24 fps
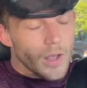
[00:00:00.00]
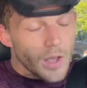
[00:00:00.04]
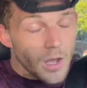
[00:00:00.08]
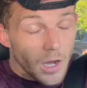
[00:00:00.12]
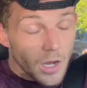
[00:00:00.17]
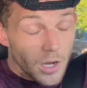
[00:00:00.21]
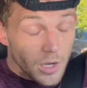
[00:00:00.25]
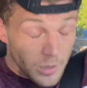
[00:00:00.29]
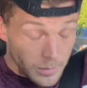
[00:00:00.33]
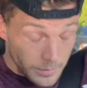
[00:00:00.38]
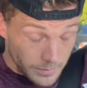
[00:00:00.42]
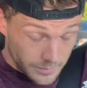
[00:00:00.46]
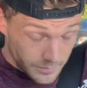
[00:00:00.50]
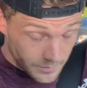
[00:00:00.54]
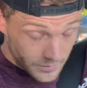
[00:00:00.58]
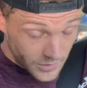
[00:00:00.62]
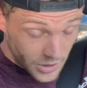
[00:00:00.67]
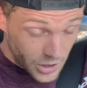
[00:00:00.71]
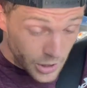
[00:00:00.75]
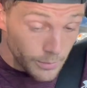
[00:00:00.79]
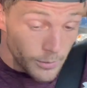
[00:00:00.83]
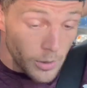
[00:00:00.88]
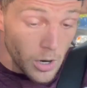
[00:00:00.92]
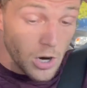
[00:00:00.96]
um,
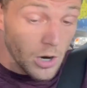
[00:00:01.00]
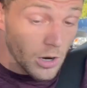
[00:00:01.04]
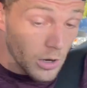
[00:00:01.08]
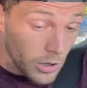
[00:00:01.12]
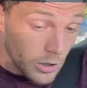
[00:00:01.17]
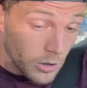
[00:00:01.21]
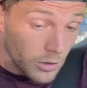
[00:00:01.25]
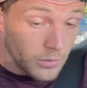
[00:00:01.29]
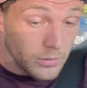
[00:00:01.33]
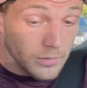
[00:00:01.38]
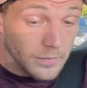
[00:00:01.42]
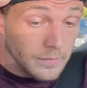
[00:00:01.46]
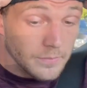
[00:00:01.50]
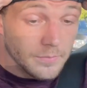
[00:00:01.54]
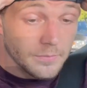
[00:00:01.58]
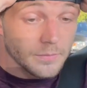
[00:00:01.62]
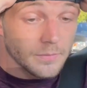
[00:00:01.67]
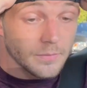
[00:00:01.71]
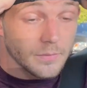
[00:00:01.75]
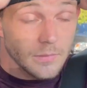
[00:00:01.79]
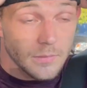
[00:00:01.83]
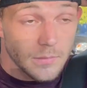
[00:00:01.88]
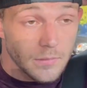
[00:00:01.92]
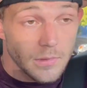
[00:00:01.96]
tomorrow
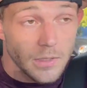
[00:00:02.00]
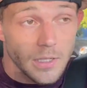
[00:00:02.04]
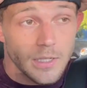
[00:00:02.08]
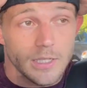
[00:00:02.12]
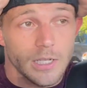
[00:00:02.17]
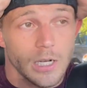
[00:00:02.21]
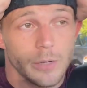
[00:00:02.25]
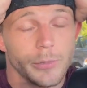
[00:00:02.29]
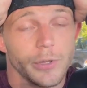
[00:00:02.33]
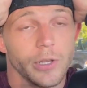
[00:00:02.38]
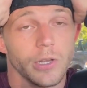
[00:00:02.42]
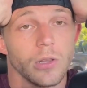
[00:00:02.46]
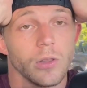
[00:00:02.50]
is gonna be a